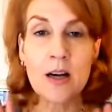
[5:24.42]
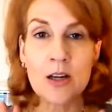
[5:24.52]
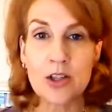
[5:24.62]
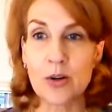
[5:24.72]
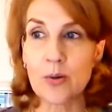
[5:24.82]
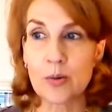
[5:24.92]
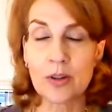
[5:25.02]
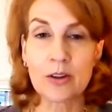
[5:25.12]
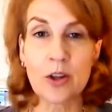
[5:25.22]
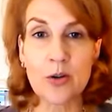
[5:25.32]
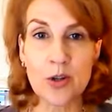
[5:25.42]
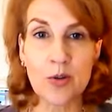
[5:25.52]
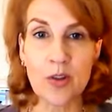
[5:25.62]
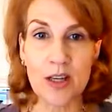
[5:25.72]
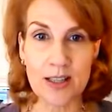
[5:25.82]
So those are
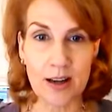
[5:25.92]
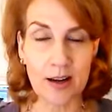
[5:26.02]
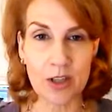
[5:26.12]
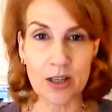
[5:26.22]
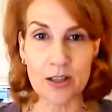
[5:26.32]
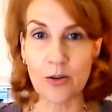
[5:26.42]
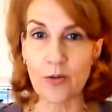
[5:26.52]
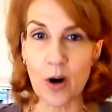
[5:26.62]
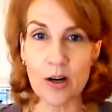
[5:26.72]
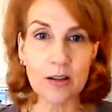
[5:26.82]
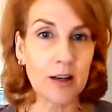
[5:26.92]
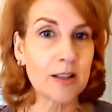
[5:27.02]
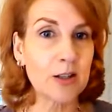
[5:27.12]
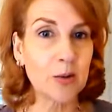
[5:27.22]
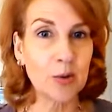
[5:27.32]
the things I have done so far,
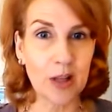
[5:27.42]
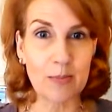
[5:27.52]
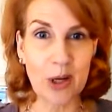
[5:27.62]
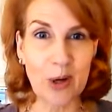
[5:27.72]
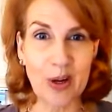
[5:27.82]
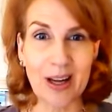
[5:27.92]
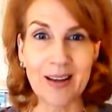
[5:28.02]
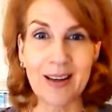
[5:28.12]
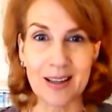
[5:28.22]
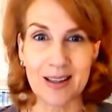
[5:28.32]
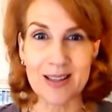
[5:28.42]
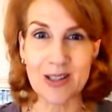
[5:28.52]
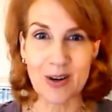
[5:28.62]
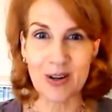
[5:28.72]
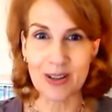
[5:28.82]
and so let me go ahead and get
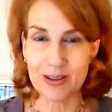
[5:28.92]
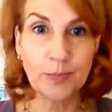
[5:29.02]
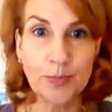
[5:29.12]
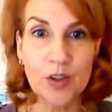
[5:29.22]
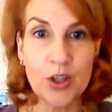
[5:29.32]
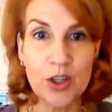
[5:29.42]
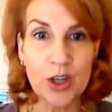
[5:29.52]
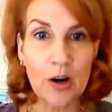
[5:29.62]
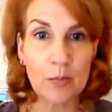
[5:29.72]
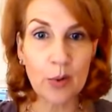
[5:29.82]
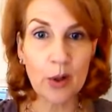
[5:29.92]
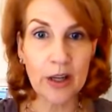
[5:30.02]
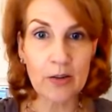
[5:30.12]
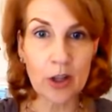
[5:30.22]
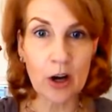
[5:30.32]
started. To start, I'm
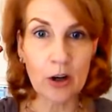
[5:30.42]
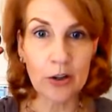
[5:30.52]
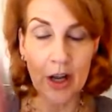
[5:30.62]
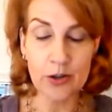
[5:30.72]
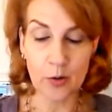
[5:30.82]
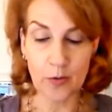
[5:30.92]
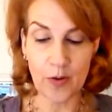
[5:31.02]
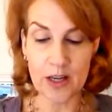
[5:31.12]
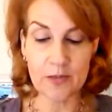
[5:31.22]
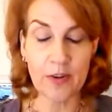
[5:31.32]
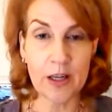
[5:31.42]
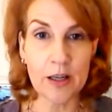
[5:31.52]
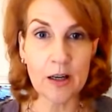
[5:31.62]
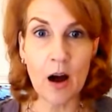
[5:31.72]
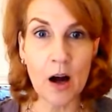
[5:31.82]
pulling out the All Natural Face
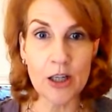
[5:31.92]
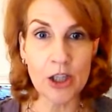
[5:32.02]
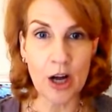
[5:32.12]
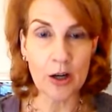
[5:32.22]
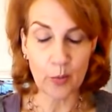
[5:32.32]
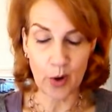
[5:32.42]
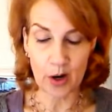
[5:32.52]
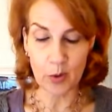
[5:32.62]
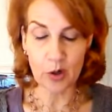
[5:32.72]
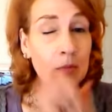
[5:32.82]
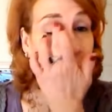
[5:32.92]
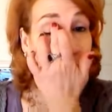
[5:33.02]
Vegan Eyeshadow Primer.